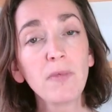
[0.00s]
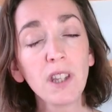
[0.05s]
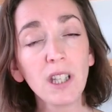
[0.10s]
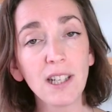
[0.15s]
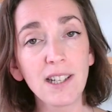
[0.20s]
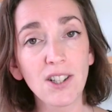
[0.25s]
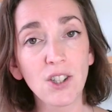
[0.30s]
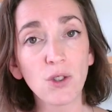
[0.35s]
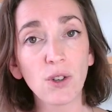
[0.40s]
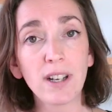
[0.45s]

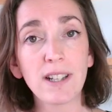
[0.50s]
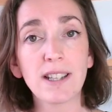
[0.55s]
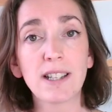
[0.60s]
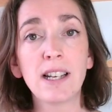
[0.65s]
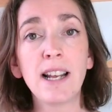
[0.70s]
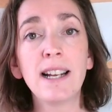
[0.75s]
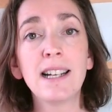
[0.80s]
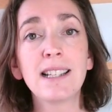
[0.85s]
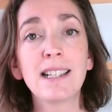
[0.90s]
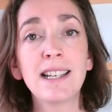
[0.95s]
is
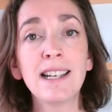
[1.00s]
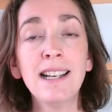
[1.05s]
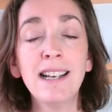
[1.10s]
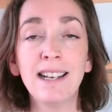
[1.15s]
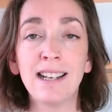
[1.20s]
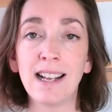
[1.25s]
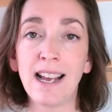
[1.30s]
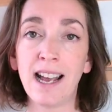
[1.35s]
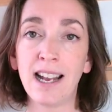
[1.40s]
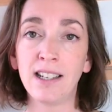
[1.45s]
translating
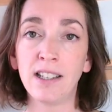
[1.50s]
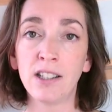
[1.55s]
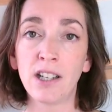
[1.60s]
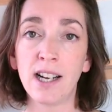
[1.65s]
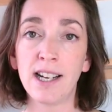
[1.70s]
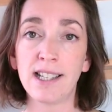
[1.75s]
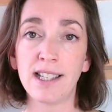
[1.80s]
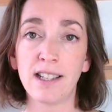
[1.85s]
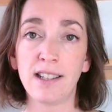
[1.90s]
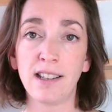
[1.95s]
and
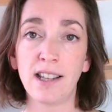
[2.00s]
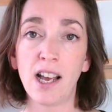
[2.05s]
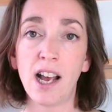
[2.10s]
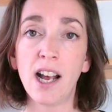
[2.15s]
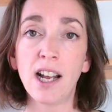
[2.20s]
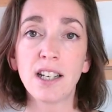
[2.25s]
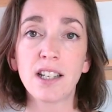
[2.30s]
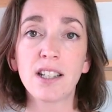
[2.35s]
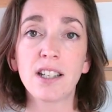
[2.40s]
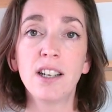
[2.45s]
analysing
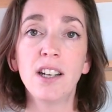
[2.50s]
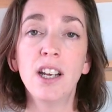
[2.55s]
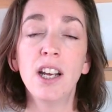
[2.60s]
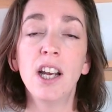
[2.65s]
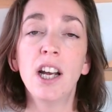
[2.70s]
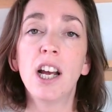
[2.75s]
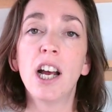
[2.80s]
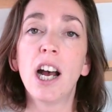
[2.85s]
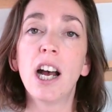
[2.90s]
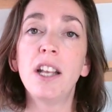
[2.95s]
that,
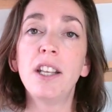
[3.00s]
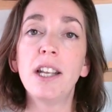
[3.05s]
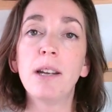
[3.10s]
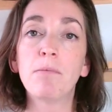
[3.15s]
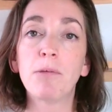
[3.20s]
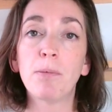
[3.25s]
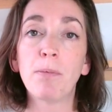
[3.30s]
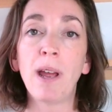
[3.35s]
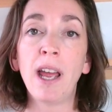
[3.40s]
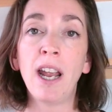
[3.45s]
and then
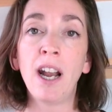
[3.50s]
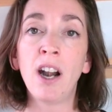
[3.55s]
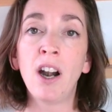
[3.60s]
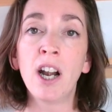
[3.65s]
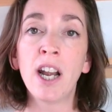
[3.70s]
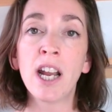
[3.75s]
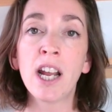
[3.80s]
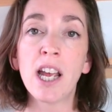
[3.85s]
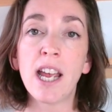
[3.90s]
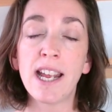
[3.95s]

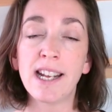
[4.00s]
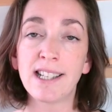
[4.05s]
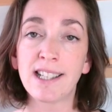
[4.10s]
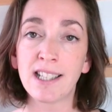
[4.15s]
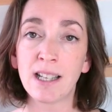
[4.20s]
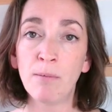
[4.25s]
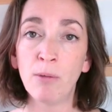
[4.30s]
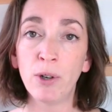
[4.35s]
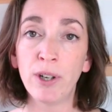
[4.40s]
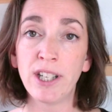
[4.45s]
preparing a
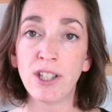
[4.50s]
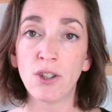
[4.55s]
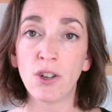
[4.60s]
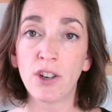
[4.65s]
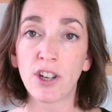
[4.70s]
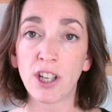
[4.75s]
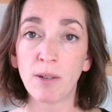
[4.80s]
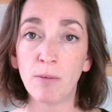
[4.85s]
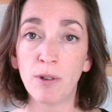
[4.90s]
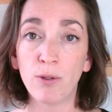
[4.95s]
summary
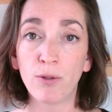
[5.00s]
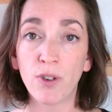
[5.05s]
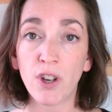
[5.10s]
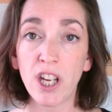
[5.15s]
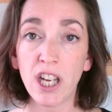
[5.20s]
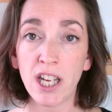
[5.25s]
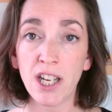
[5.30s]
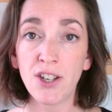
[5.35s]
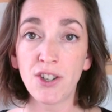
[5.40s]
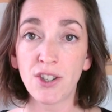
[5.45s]
document for
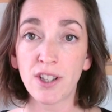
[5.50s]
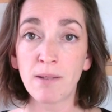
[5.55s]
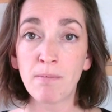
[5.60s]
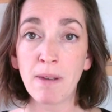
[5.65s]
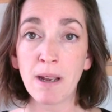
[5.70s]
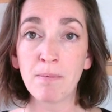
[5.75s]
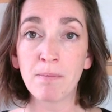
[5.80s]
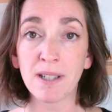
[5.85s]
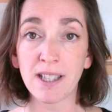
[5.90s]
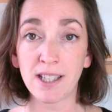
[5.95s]
each of the
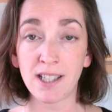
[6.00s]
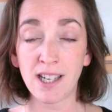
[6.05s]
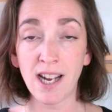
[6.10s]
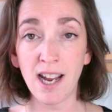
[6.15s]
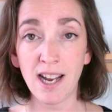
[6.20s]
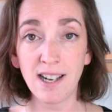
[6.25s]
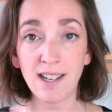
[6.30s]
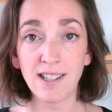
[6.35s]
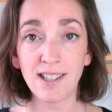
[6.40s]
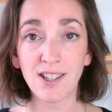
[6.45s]
member
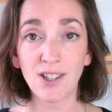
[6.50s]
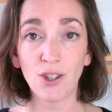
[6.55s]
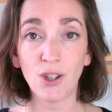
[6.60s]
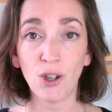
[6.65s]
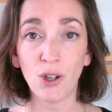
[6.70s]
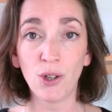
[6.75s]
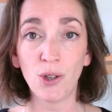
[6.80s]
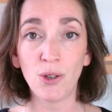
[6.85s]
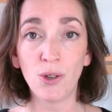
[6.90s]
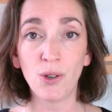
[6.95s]
states
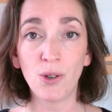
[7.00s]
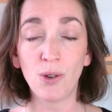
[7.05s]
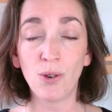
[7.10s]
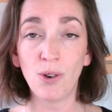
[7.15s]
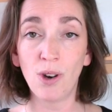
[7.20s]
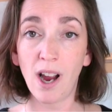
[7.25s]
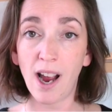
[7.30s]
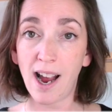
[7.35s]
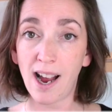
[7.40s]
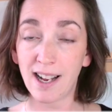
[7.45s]

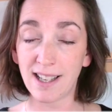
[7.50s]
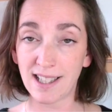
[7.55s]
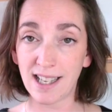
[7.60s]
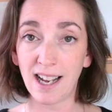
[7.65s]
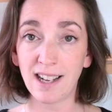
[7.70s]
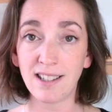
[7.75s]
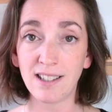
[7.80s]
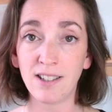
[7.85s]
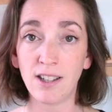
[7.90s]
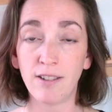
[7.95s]
who has
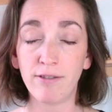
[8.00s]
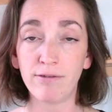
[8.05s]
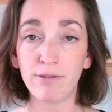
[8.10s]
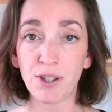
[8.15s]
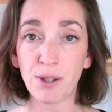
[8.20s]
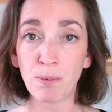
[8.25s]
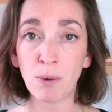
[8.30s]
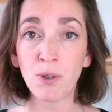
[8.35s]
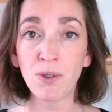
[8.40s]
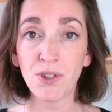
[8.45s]
had enough
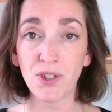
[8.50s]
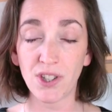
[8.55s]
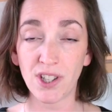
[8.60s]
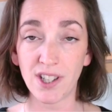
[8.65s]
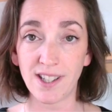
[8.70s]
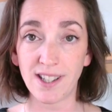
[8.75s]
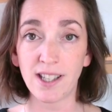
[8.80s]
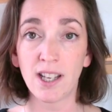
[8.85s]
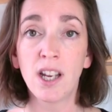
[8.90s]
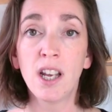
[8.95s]

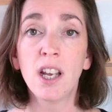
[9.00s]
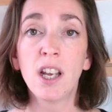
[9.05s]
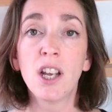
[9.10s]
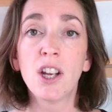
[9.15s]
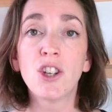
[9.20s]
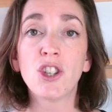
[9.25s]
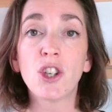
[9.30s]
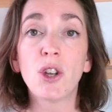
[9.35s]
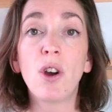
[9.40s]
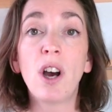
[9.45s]
responses.
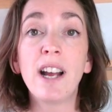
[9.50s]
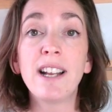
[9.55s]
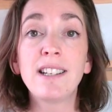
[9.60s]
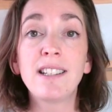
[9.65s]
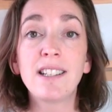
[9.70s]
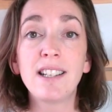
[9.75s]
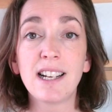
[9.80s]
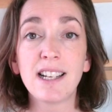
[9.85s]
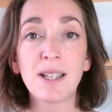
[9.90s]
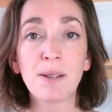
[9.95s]
So I
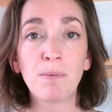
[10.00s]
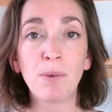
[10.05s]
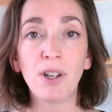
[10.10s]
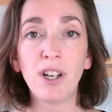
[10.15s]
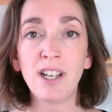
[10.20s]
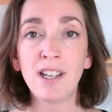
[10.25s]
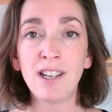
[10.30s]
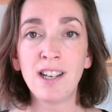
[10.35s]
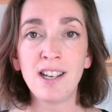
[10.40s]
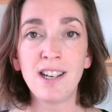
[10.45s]

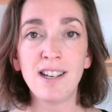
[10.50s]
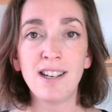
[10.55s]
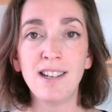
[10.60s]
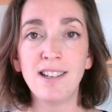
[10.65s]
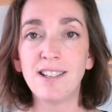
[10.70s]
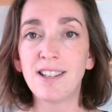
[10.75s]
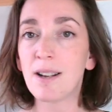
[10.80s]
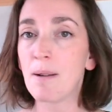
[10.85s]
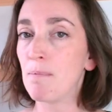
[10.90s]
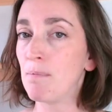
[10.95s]
desperately
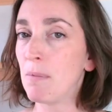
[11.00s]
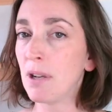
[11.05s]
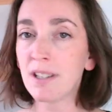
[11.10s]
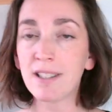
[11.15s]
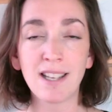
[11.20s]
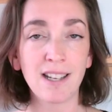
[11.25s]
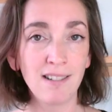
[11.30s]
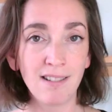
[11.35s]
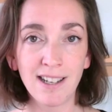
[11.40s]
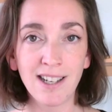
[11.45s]
need
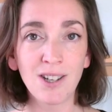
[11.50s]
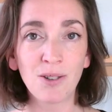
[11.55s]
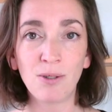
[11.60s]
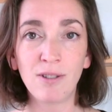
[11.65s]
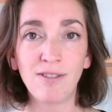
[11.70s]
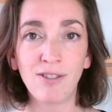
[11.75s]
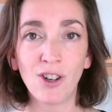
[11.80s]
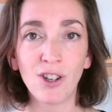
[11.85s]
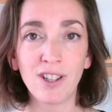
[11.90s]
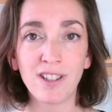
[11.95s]

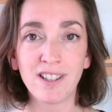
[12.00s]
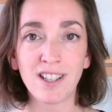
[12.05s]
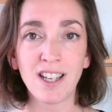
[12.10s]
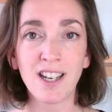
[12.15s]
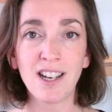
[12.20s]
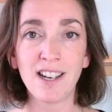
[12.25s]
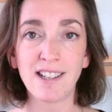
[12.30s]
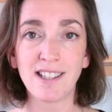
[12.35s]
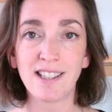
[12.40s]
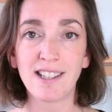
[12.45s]
multilingual
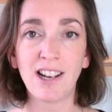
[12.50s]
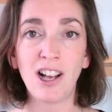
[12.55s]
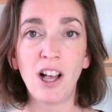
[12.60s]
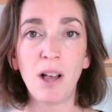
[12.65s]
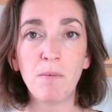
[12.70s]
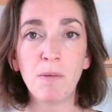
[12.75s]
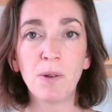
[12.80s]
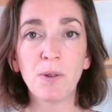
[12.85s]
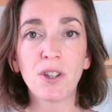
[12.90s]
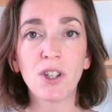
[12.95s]
volunteers to
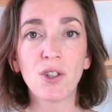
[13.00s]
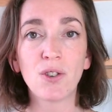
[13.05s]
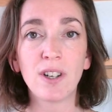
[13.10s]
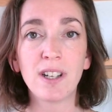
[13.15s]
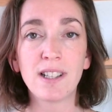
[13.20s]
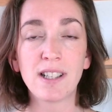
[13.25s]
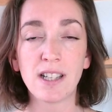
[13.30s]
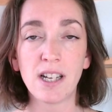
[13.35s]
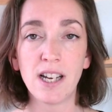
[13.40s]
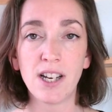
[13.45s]
help me with the
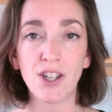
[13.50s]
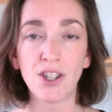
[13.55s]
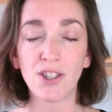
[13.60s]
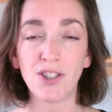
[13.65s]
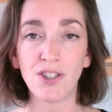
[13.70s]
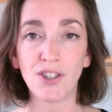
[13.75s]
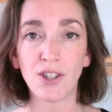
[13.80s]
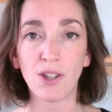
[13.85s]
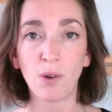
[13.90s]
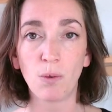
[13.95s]

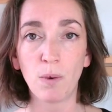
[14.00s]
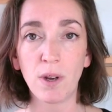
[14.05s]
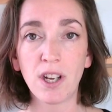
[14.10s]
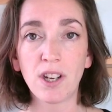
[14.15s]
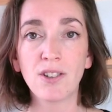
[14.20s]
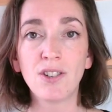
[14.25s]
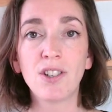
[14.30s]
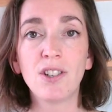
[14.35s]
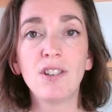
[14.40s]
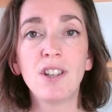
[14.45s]
translation so that we
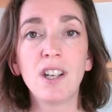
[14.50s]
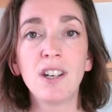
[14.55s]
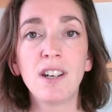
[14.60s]
can do the